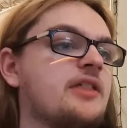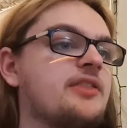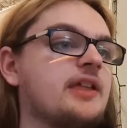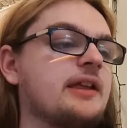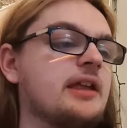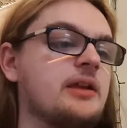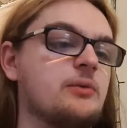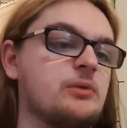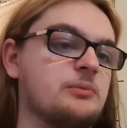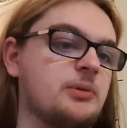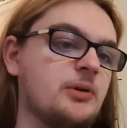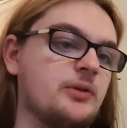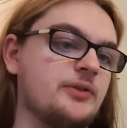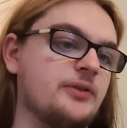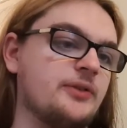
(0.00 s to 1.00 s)
Thinking with
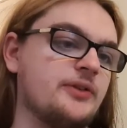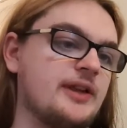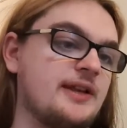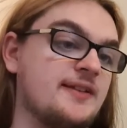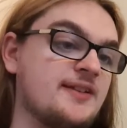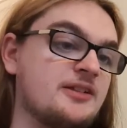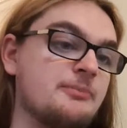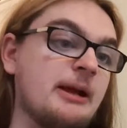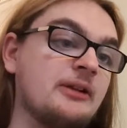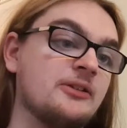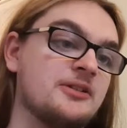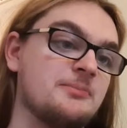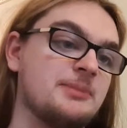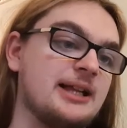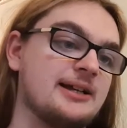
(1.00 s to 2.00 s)
Portals, a
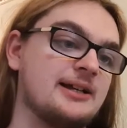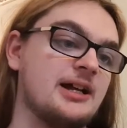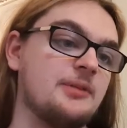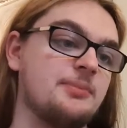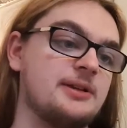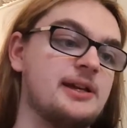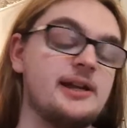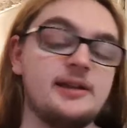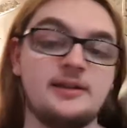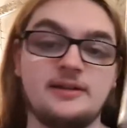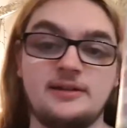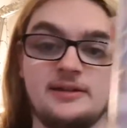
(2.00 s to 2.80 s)
Spelt Black IPA.